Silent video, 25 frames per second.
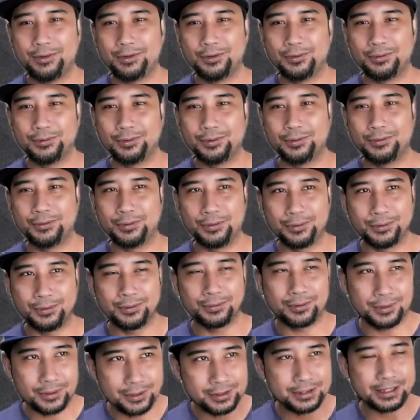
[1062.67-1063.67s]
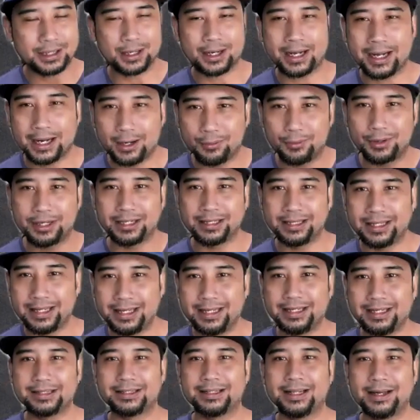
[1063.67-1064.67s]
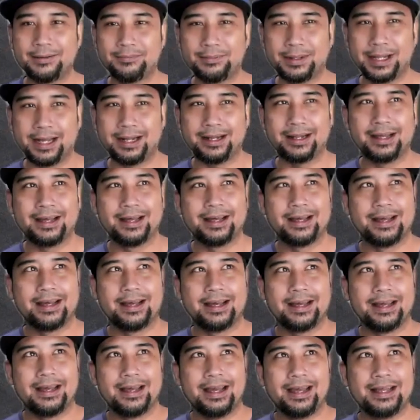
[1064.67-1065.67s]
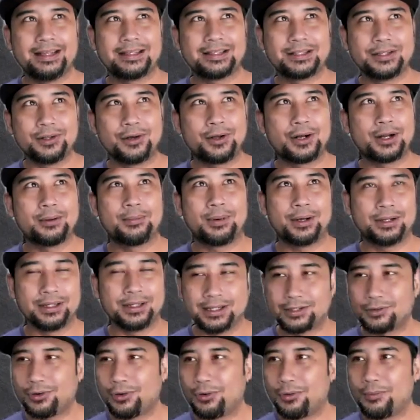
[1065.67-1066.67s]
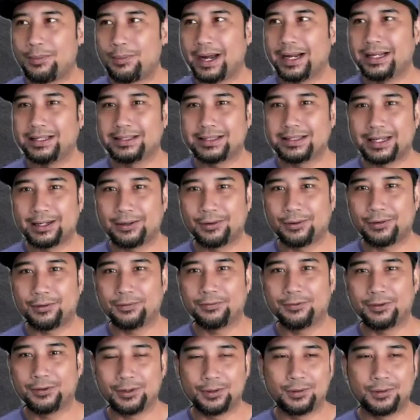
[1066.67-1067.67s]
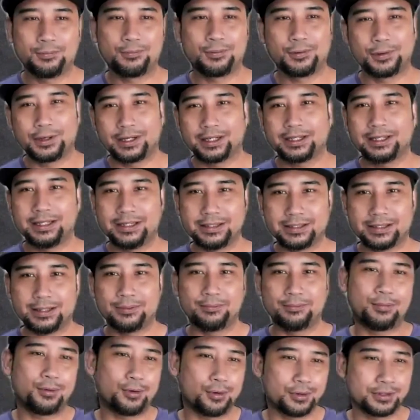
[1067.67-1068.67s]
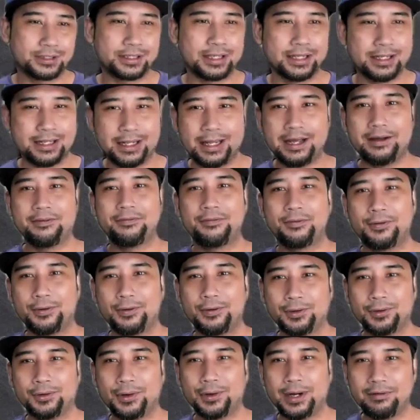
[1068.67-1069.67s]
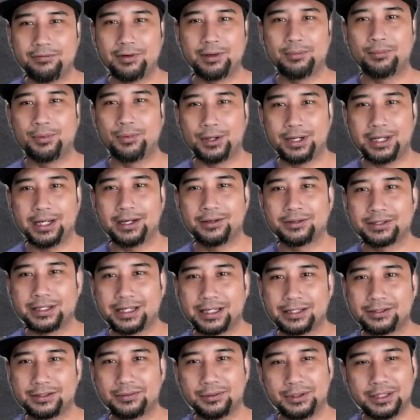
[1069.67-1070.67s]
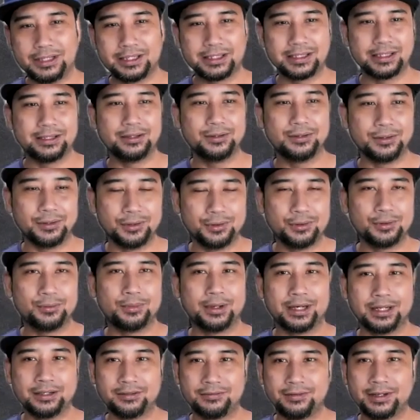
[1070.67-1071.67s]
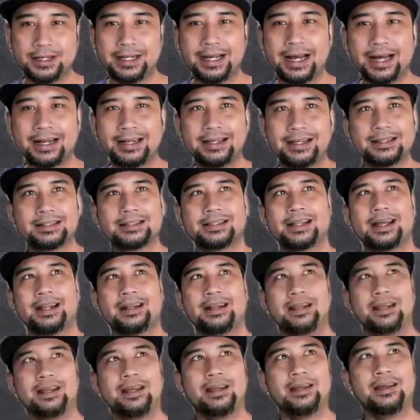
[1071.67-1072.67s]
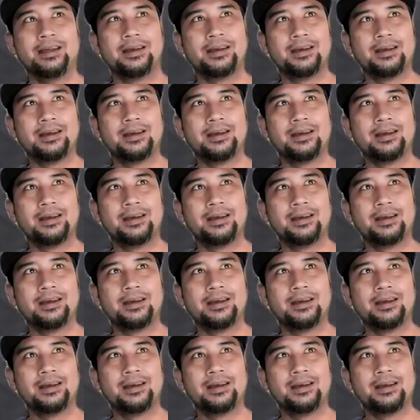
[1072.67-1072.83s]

You kind of want to teach them that it's not about this whole mindset of, product is the boss and therefore, everybody else has to listen to you, but it's really understanding